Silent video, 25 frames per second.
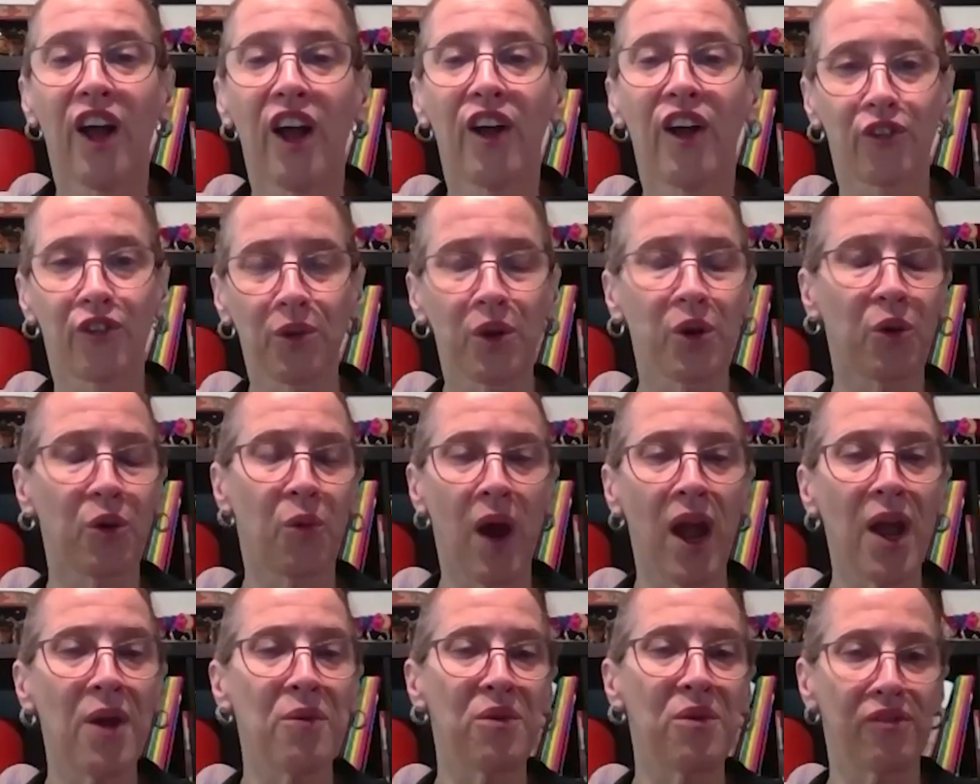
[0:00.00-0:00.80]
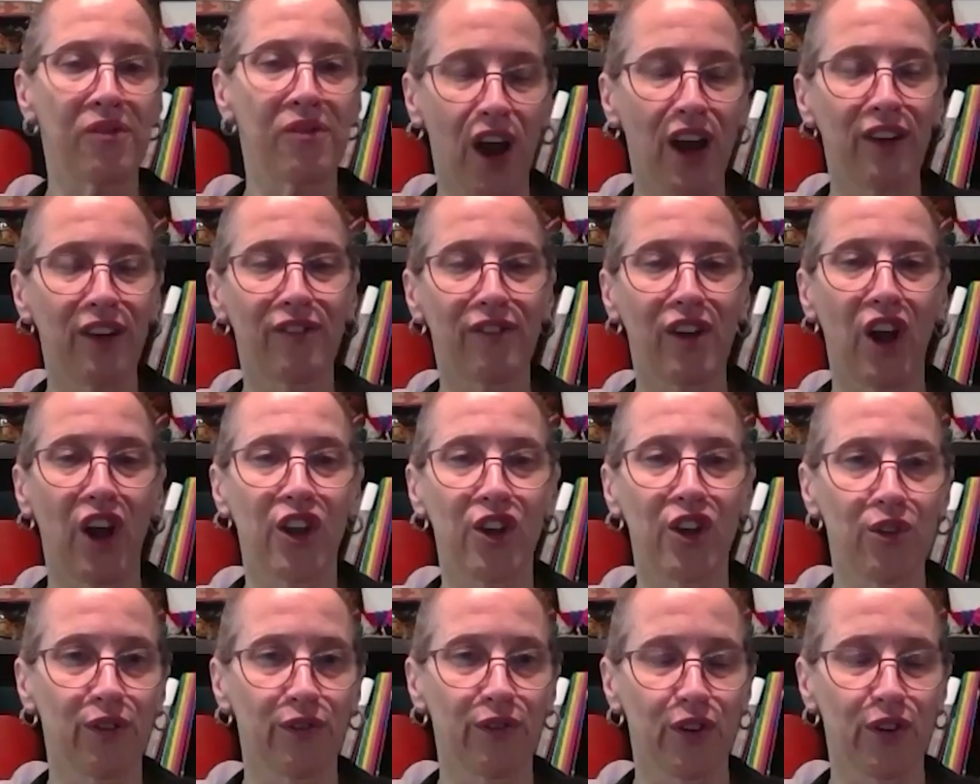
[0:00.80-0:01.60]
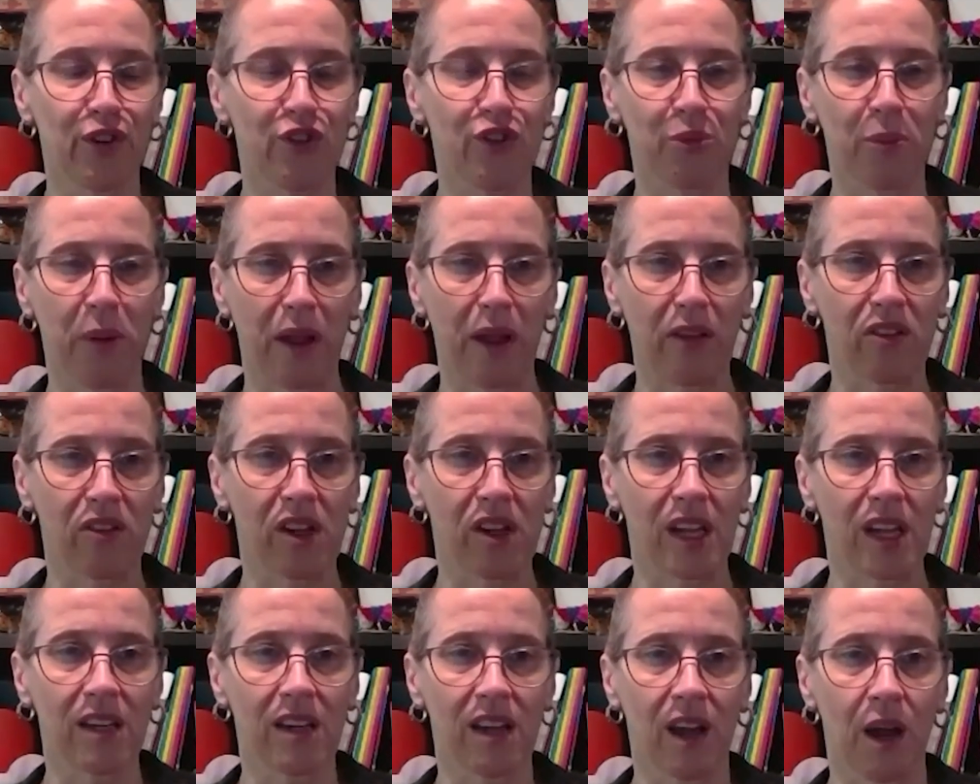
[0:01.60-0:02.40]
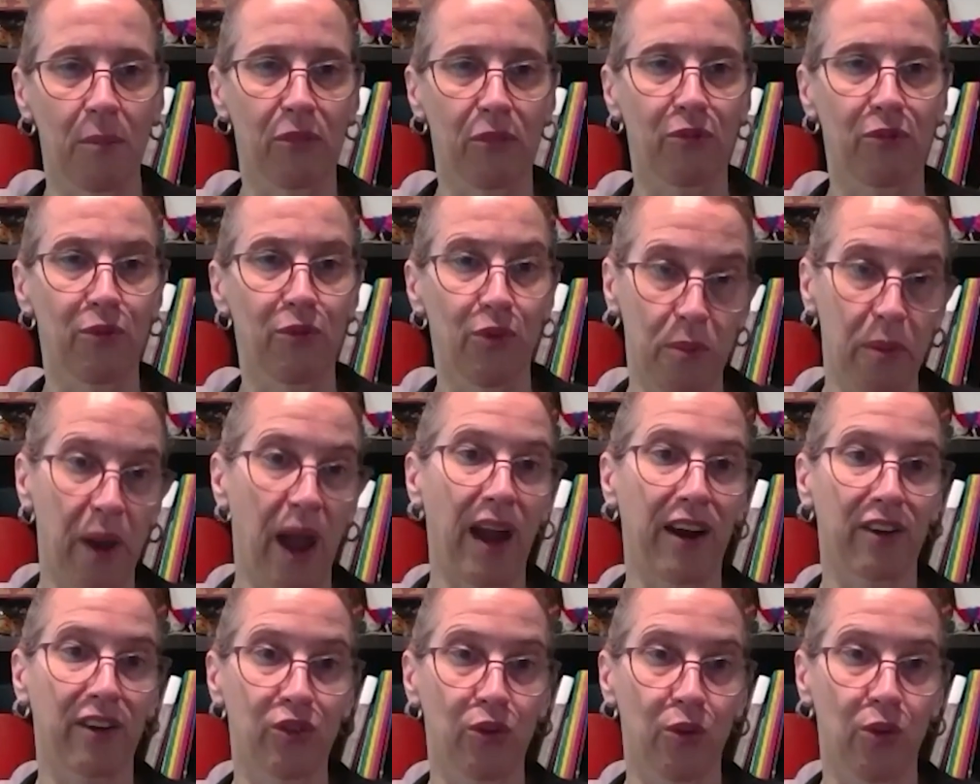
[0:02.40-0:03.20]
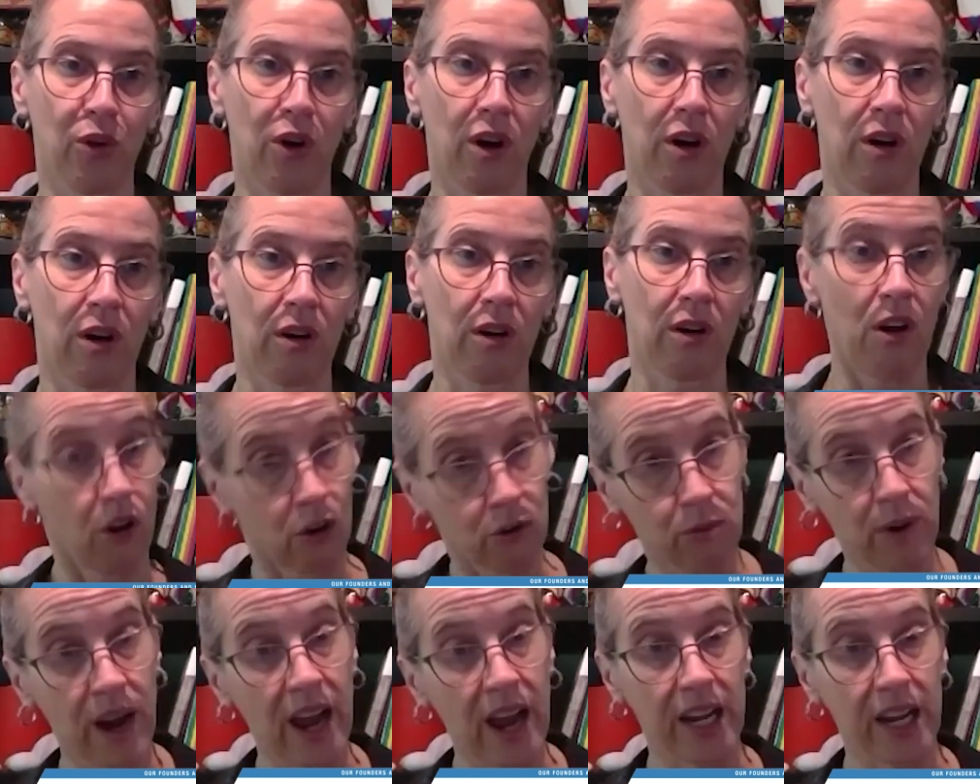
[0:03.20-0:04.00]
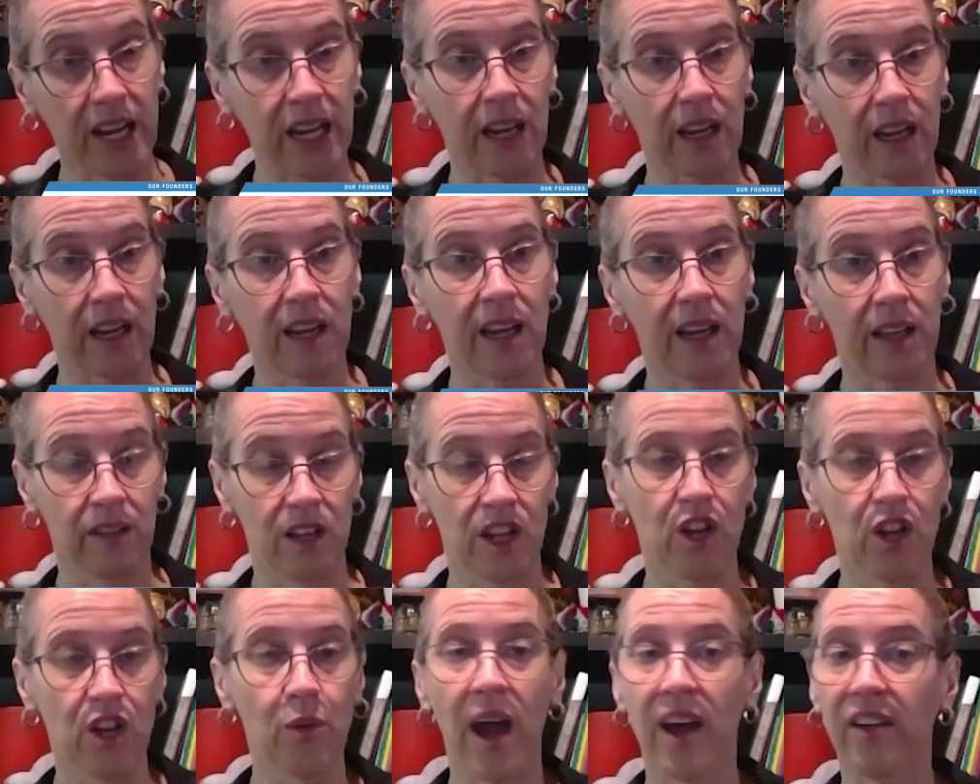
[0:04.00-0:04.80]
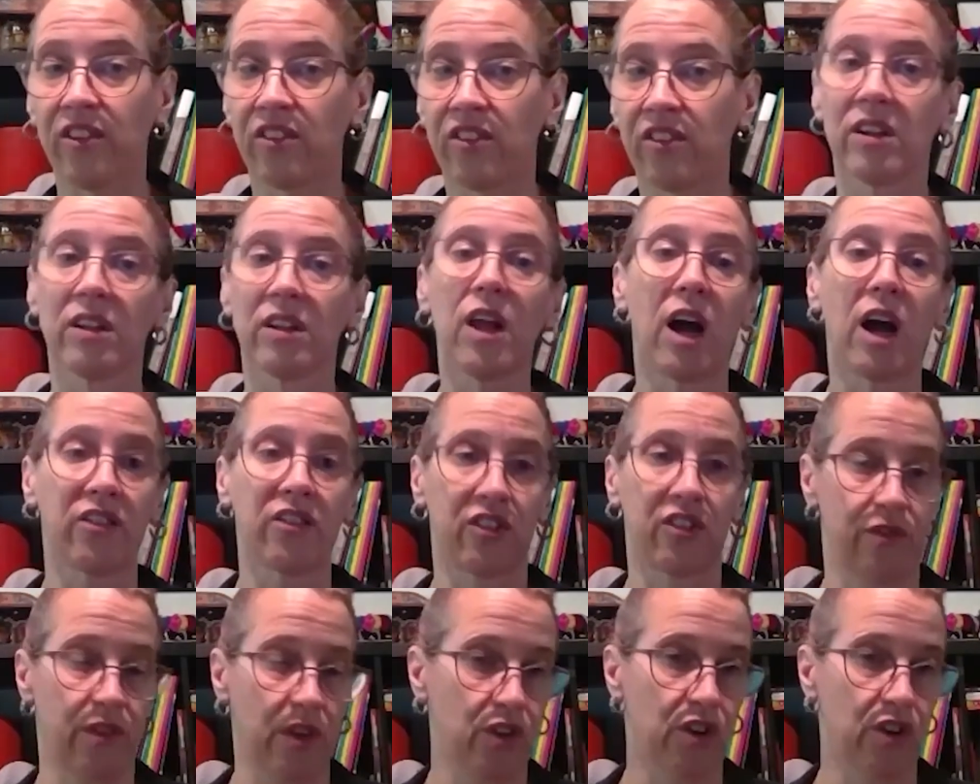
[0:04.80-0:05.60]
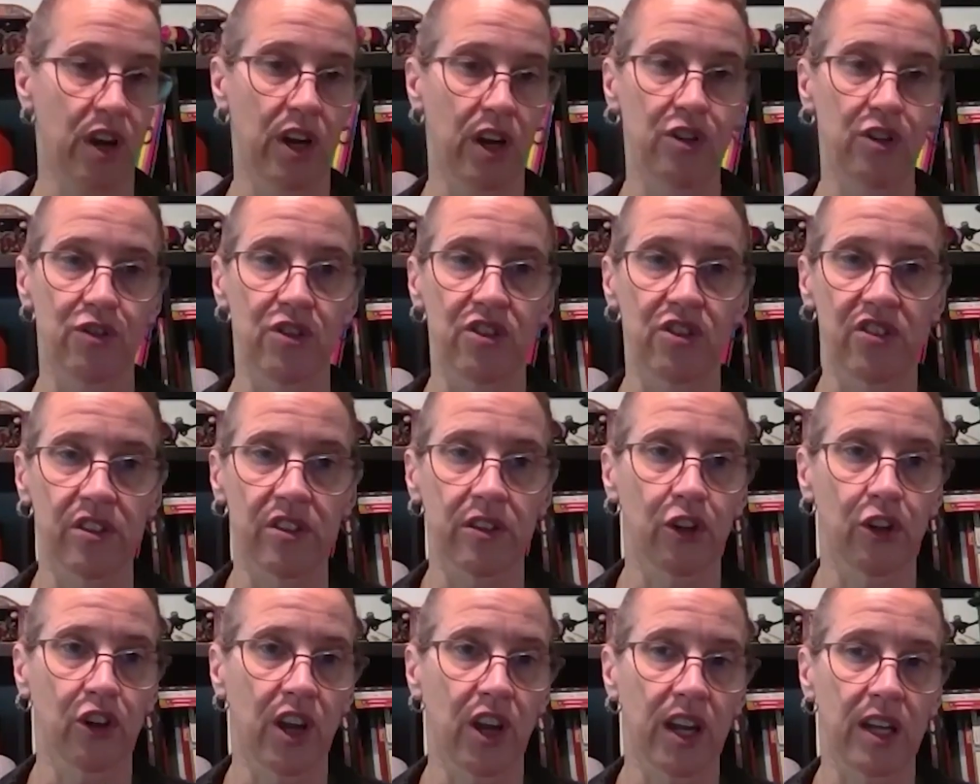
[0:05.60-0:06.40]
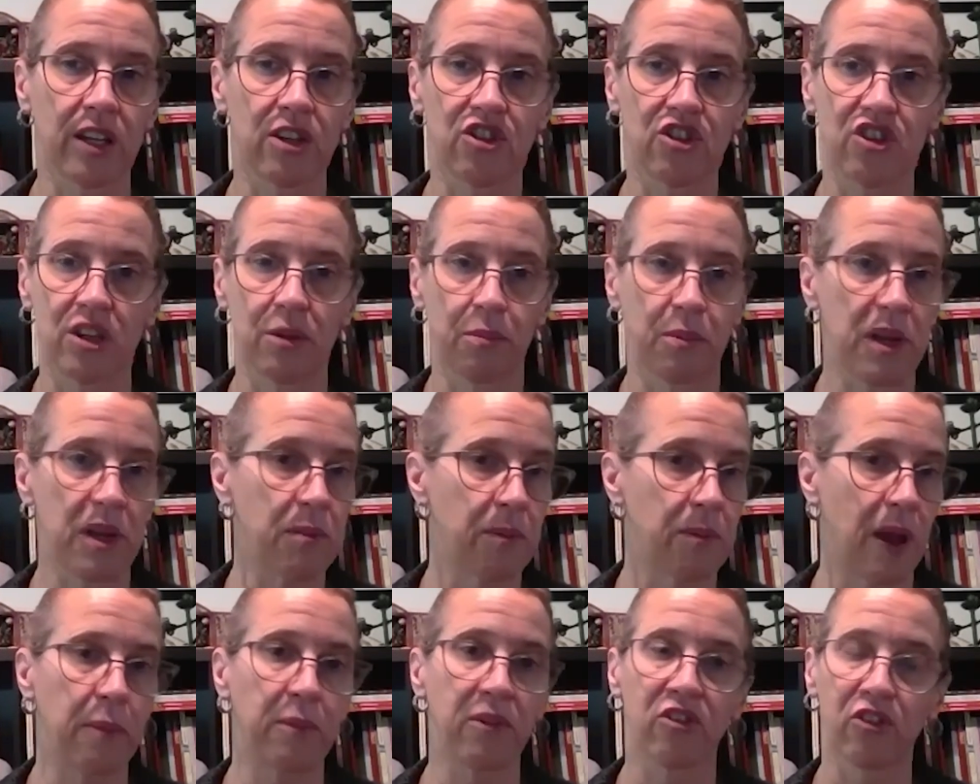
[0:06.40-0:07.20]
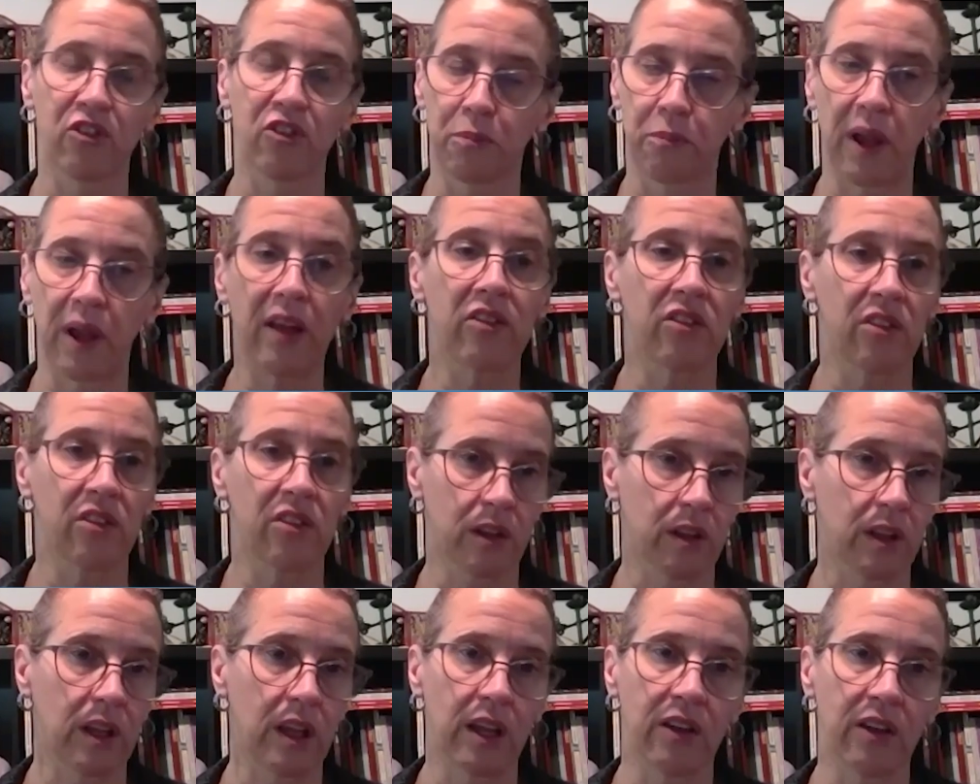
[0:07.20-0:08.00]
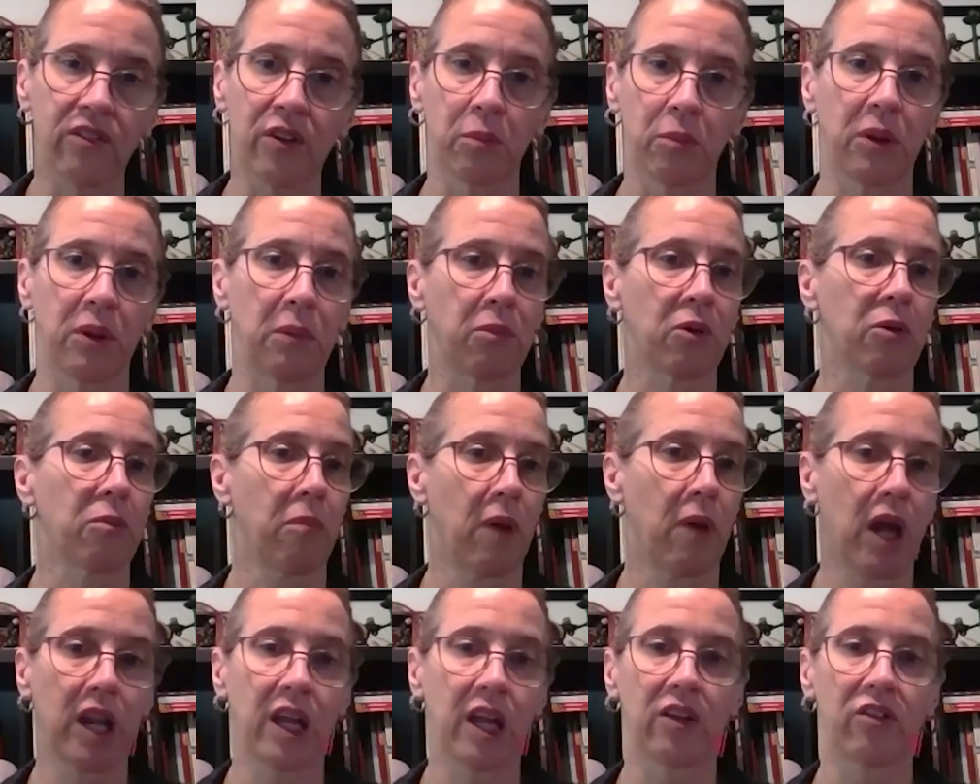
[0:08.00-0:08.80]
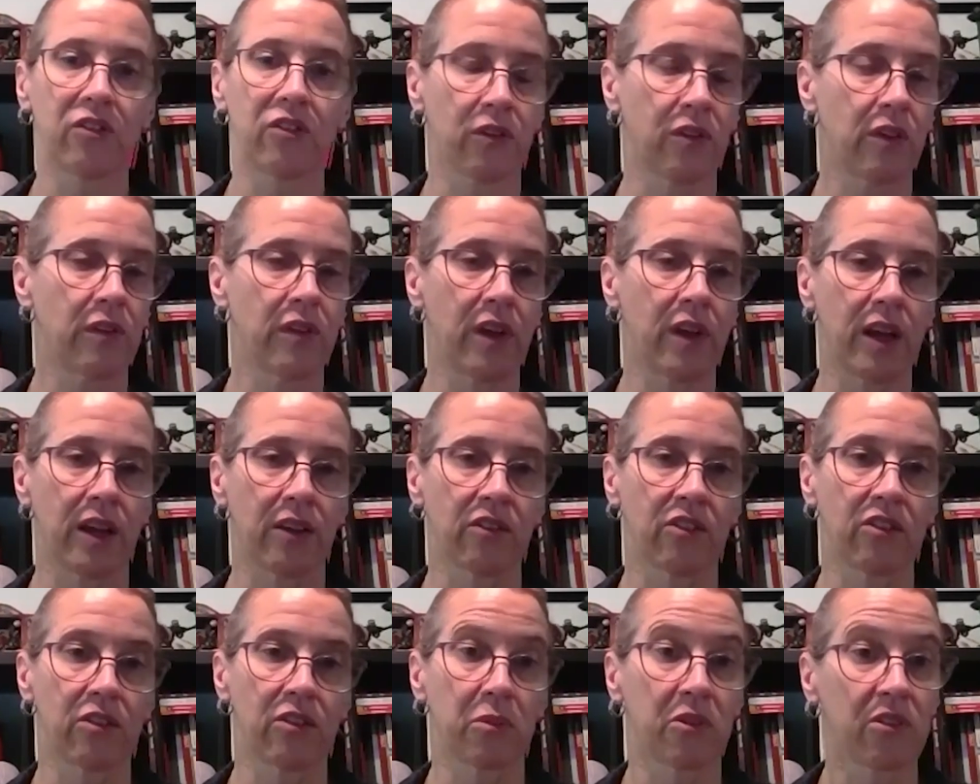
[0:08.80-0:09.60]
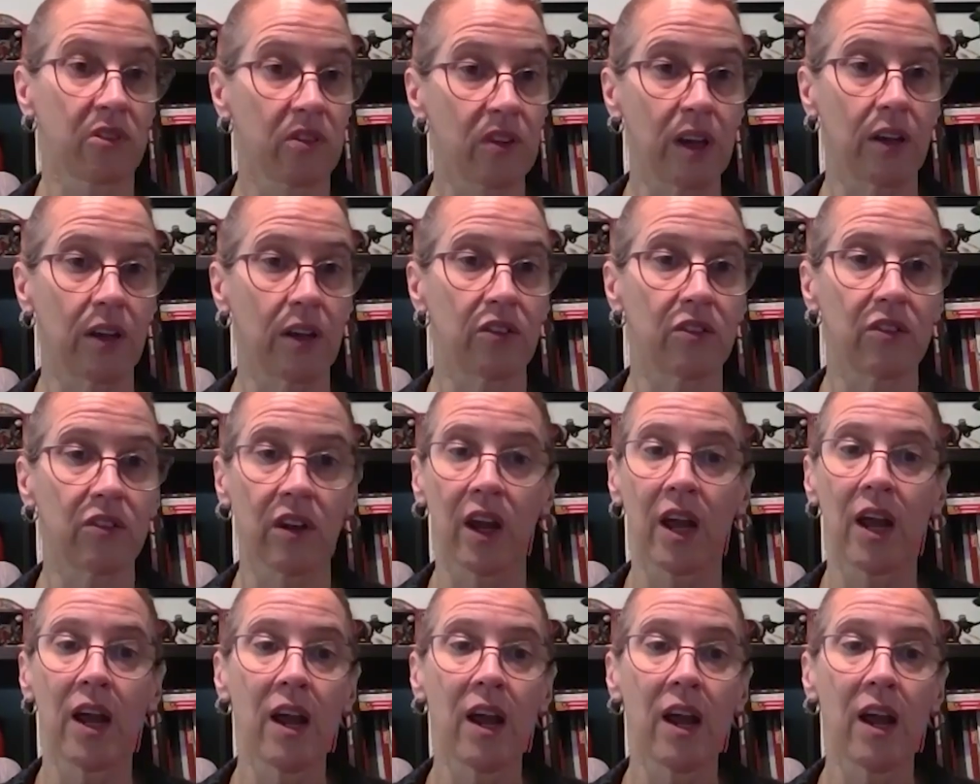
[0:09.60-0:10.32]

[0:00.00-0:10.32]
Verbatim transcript: So in a way, we've kind of got universal basic income through the back door already in the U.S. and lots of other countries. In looking at G2P payments, are basically giving people money so that they can subsist